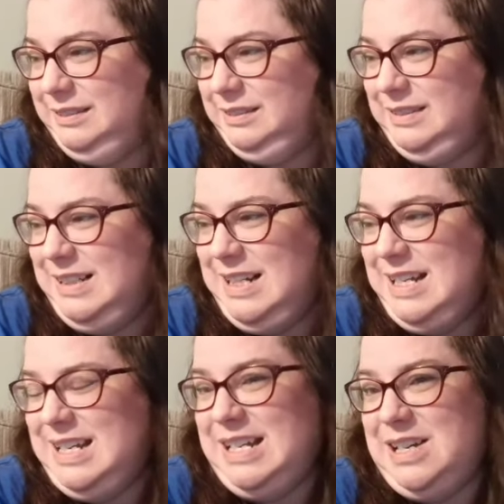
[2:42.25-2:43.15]
The
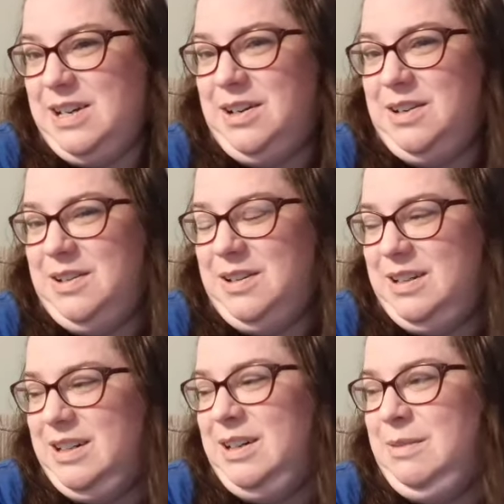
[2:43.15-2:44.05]
window's favorite
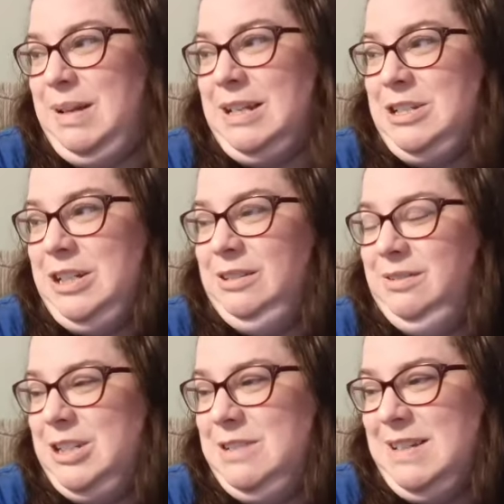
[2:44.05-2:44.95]
color. Oh, bless
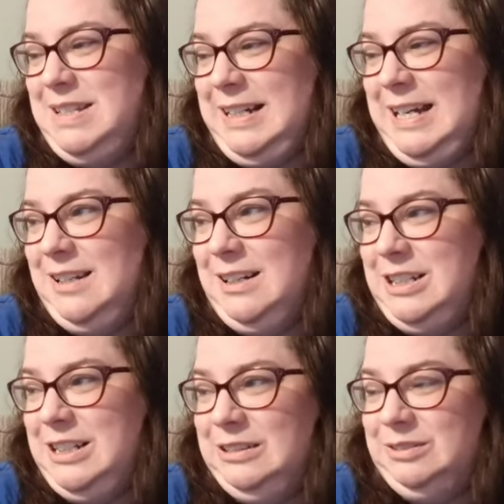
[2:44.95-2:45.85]
you. She wants a color
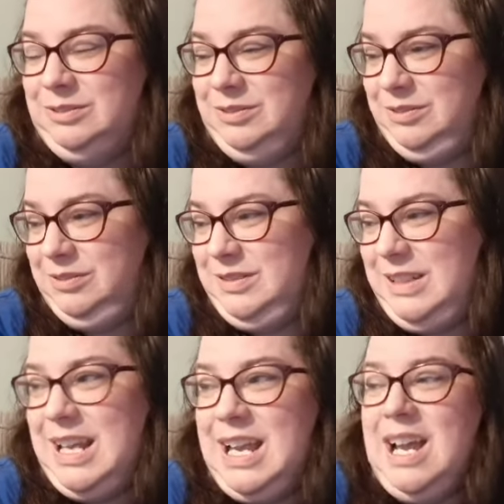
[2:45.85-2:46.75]
too.
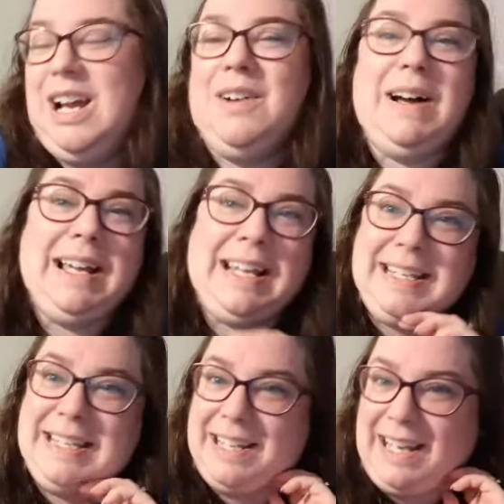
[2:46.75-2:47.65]
But he,
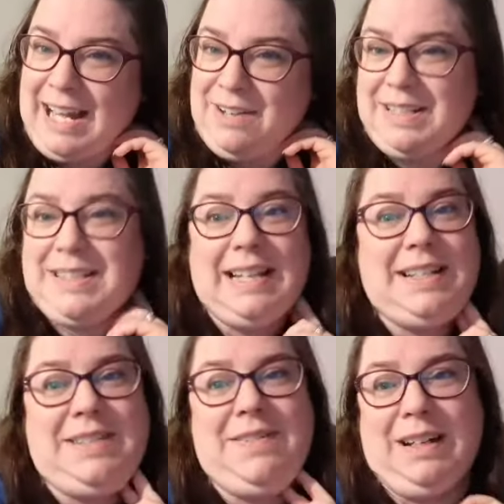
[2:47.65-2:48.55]
Henry says
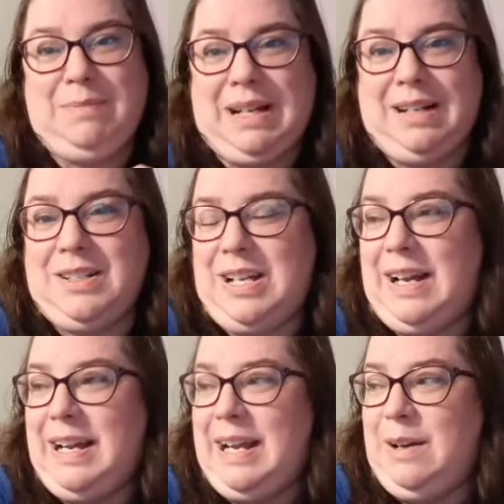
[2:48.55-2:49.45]
he's feeling better, so
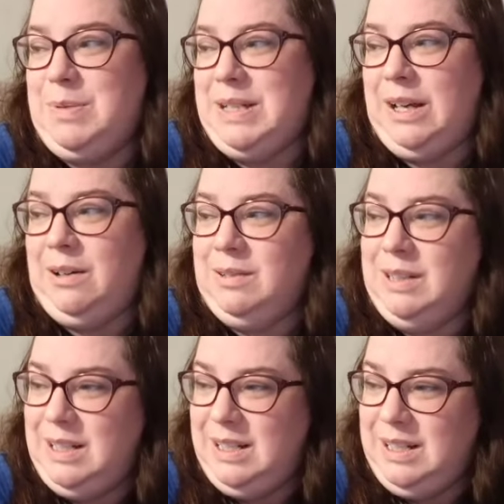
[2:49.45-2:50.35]
I hope so.
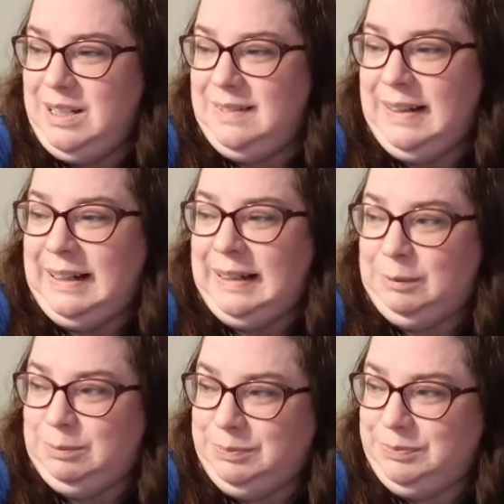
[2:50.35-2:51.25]

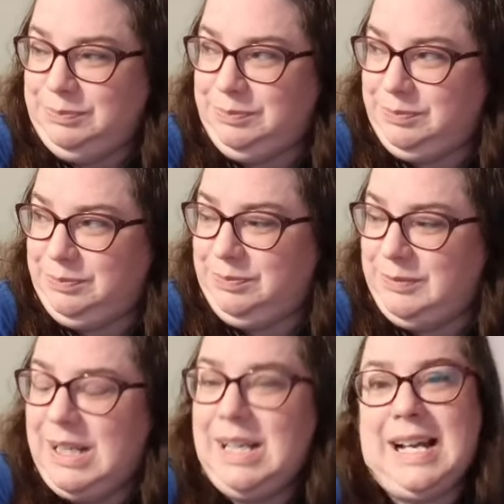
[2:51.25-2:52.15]
Um, but we got
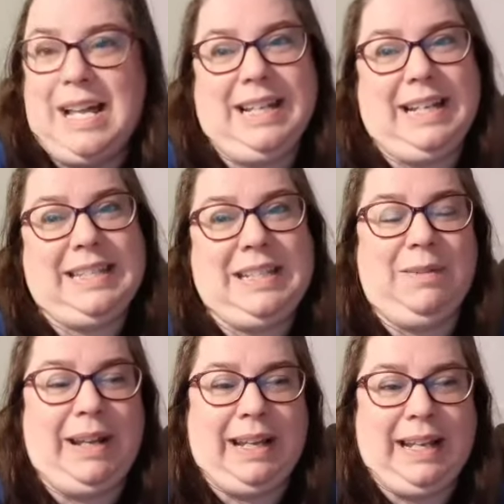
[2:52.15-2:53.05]
up. I think he's still
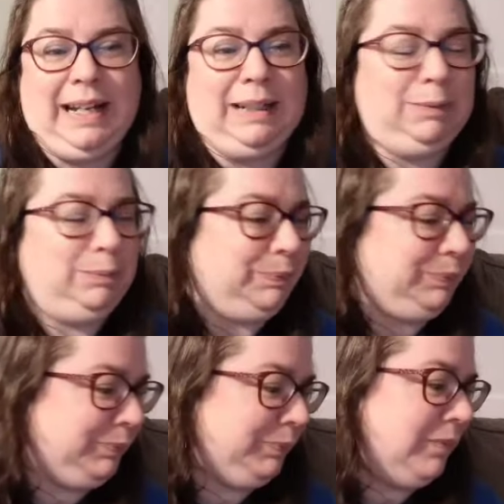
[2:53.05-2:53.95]
waking up.
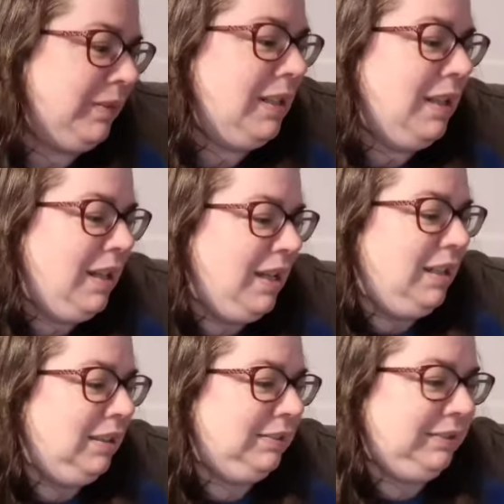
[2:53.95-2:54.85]
We just
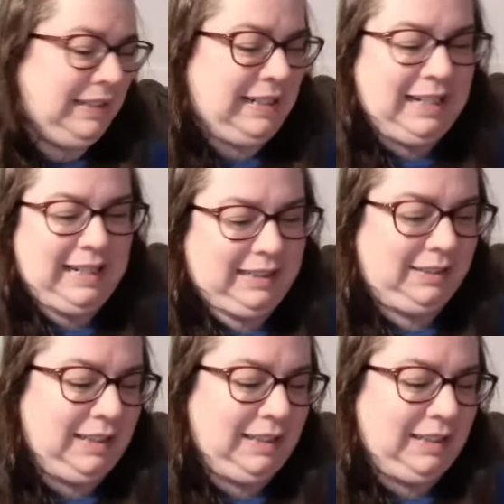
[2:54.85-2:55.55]
got lucky. Yeah.